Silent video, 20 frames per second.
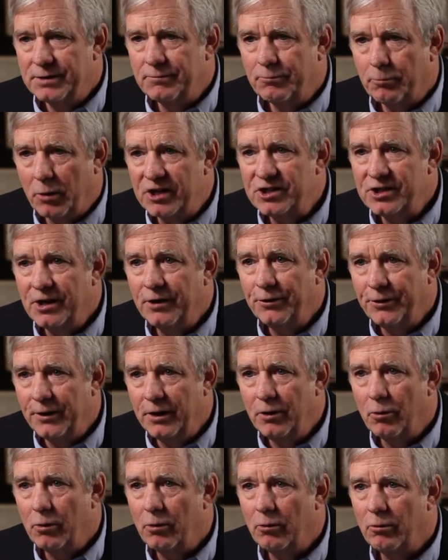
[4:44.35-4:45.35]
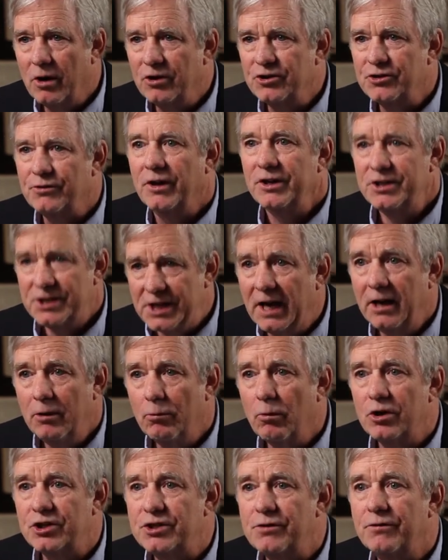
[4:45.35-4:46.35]
President Theodore Roosevelt, Teddy
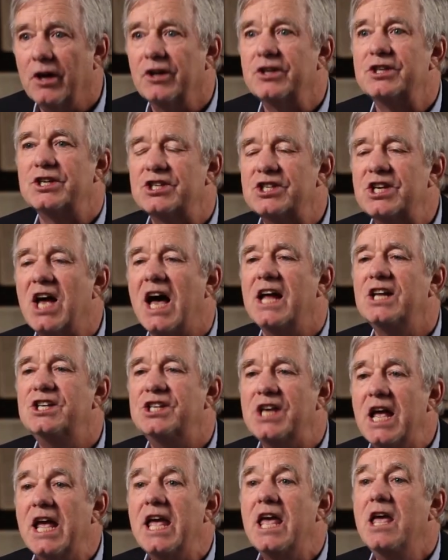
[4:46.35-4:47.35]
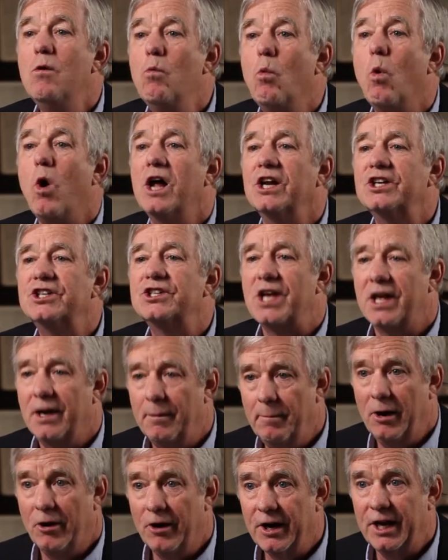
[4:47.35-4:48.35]
Roosevelt, decides he wants an
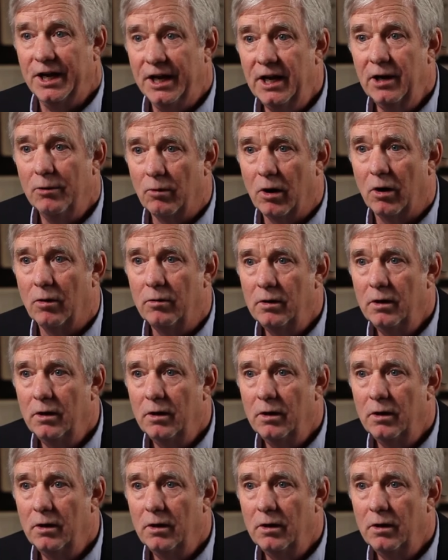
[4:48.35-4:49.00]
American hero.